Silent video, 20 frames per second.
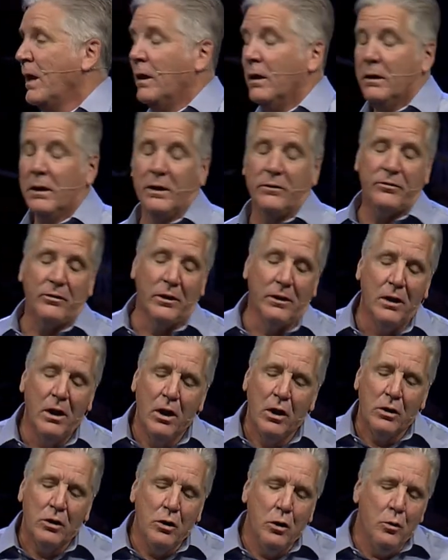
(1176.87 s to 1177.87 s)
Listen,
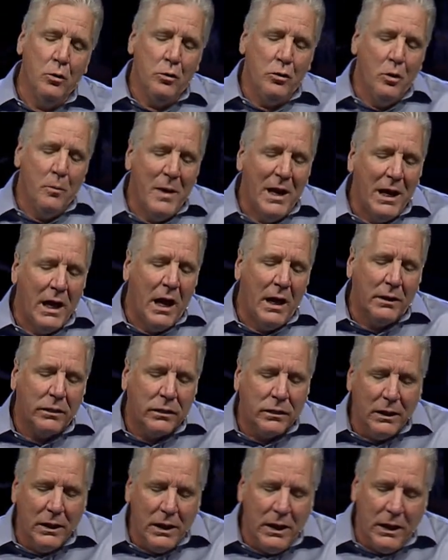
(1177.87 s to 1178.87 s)
you may not
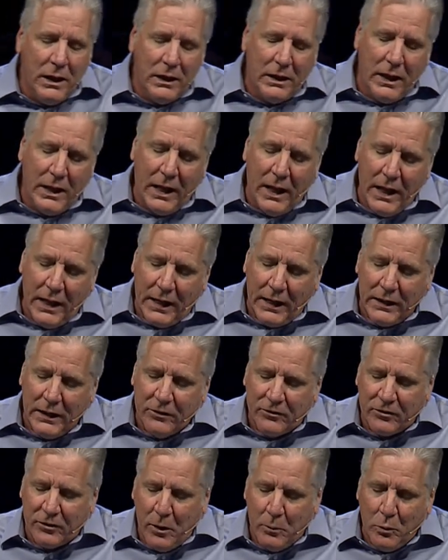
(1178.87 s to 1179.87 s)
think, and I guess
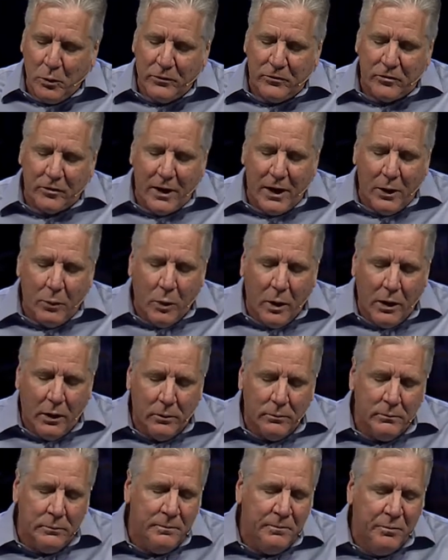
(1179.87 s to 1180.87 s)
some would say, well,
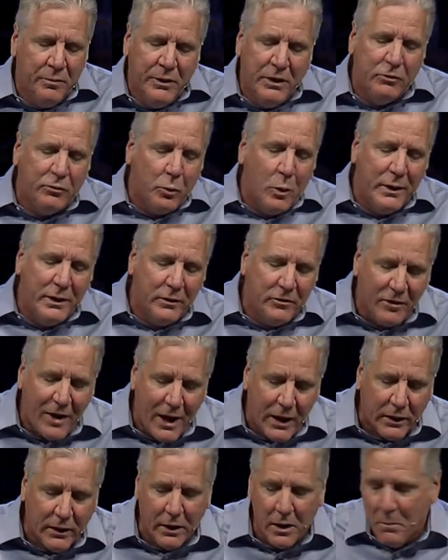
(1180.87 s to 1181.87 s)
this wasn't
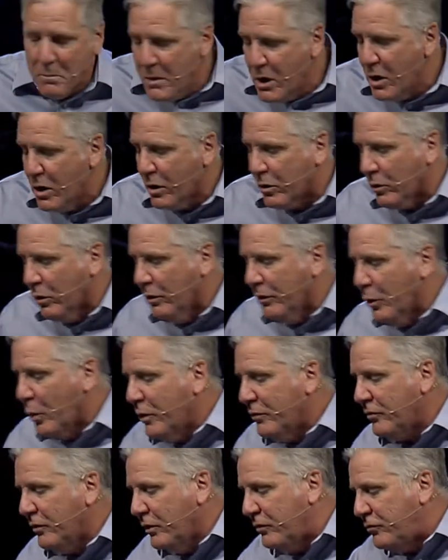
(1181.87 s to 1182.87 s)
exactly a miracle. There
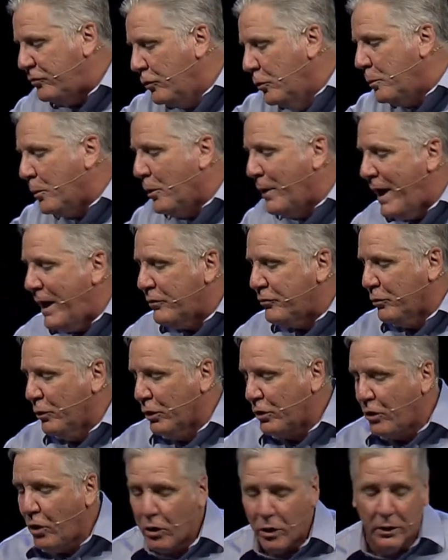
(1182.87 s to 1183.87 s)
wasn't a supernatural
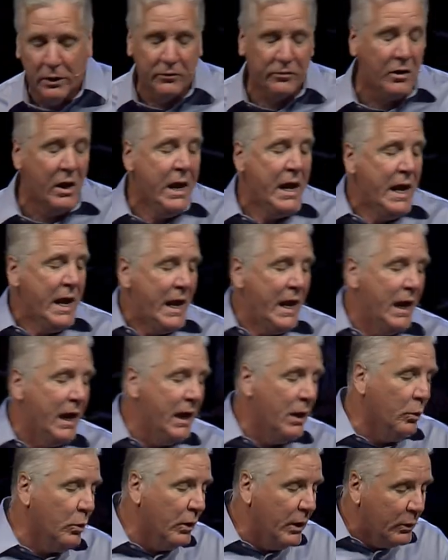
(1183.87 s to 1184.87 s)
occurrence.
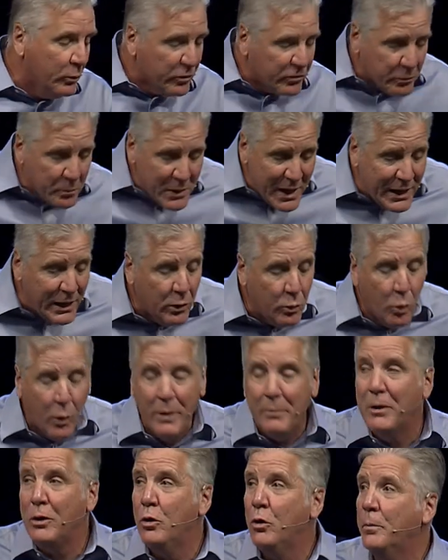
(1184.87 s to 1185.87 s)
It was men and
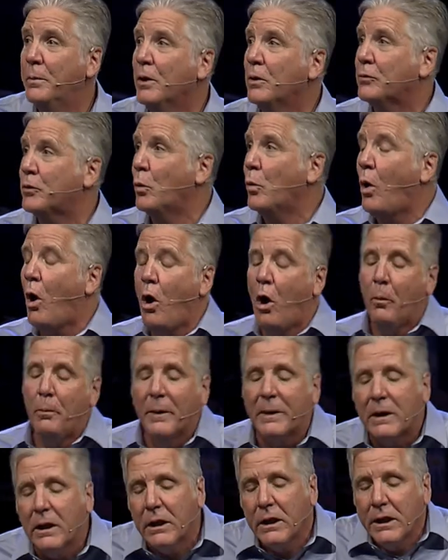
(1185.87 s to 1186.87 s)
women who built the wall,
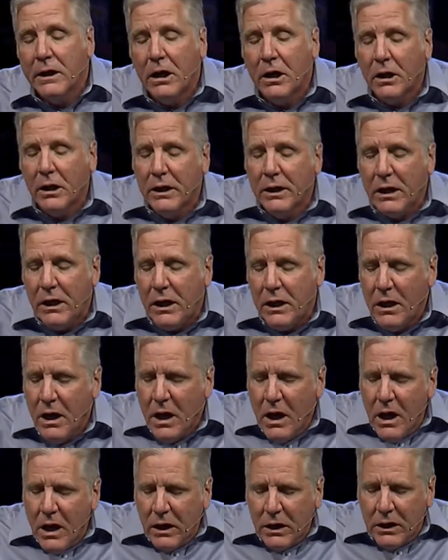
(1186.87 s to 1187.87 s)
but clearly
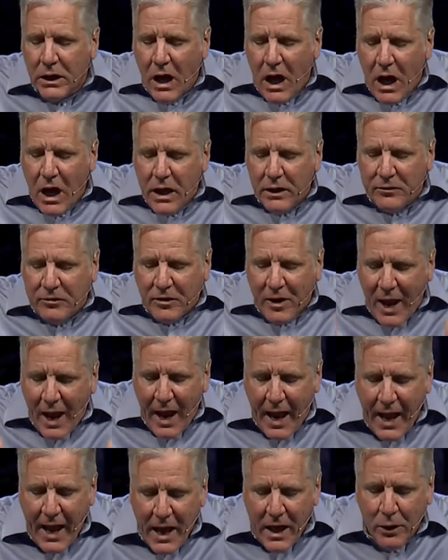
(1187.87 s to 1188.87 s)
God's
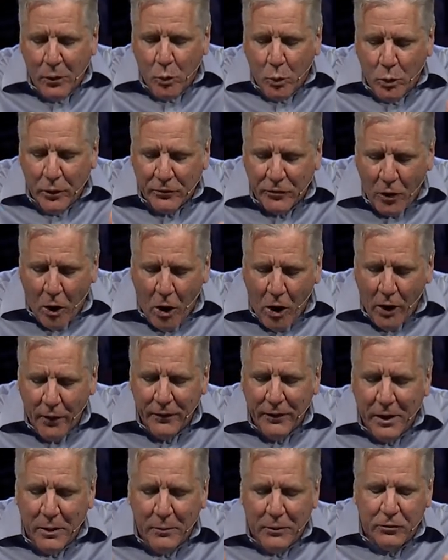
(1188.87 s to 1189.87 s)
hand was on
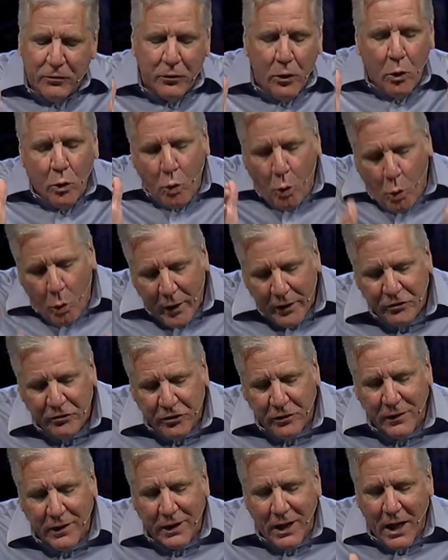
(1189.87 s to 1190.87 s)
them. There's no
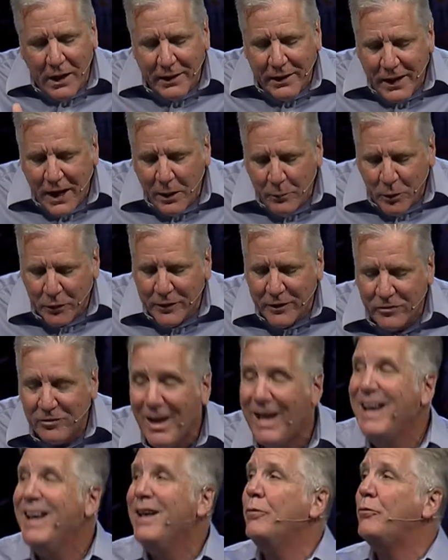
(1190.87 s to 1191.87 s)
question that God enabled this.
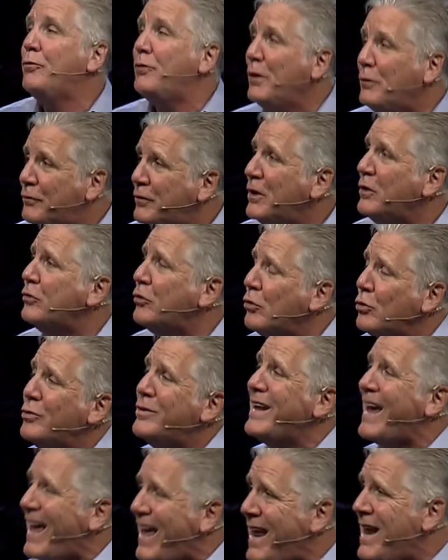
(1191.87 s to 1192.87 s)
52
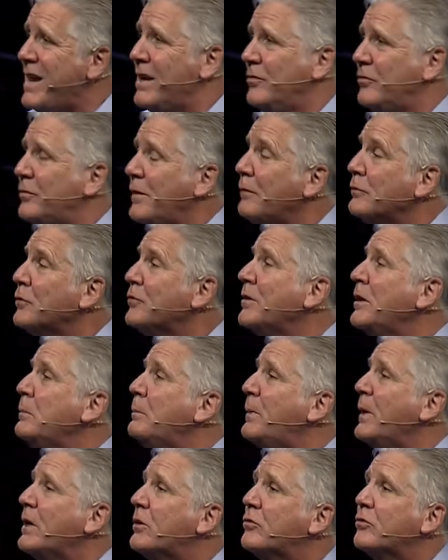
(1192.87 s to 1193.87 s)
days. You ever seen
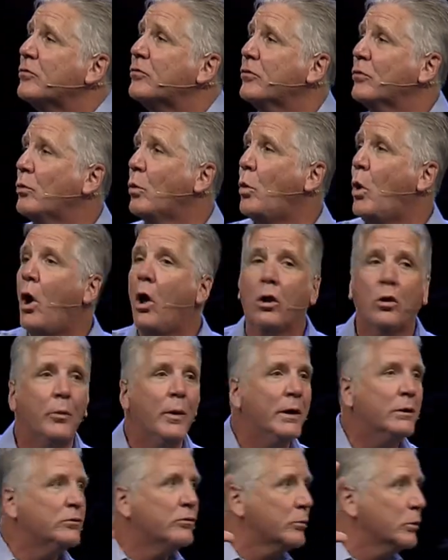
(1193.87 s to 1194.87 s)
pictures of the wall
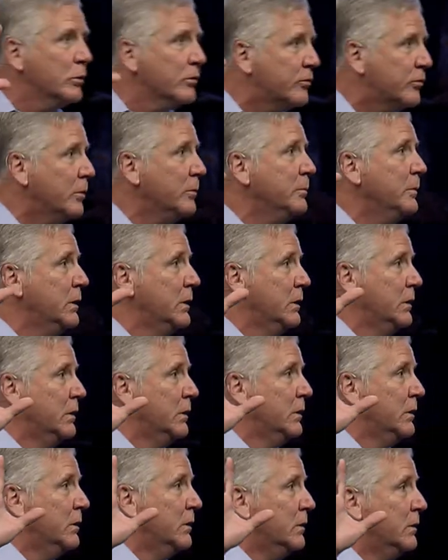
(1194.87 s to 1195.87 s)
around Jerusalem?
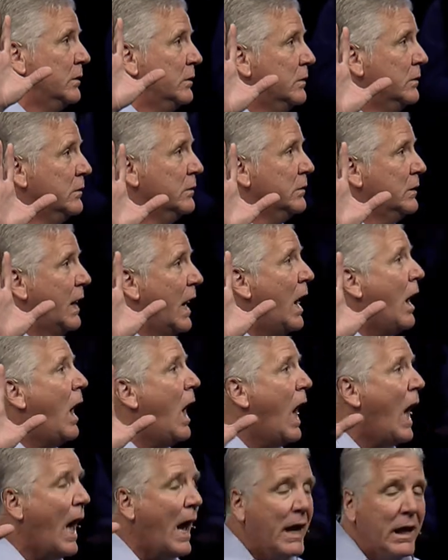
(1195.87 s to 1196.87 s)
how
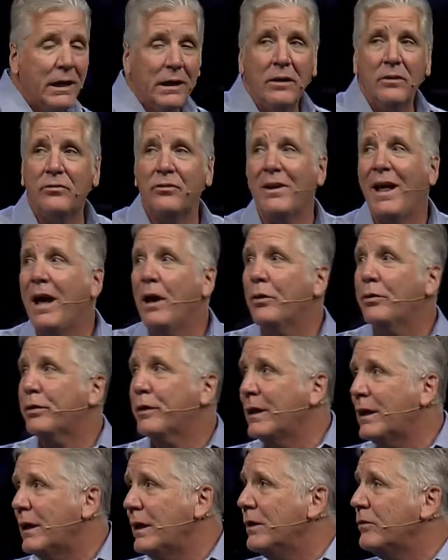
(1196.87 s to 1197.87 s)
high it is and how
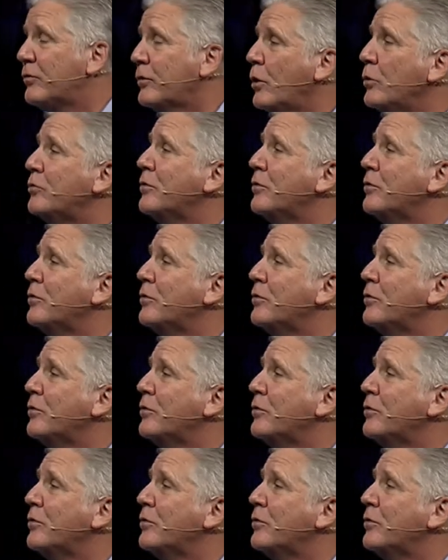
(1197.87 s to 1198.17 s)
thick it is. It goes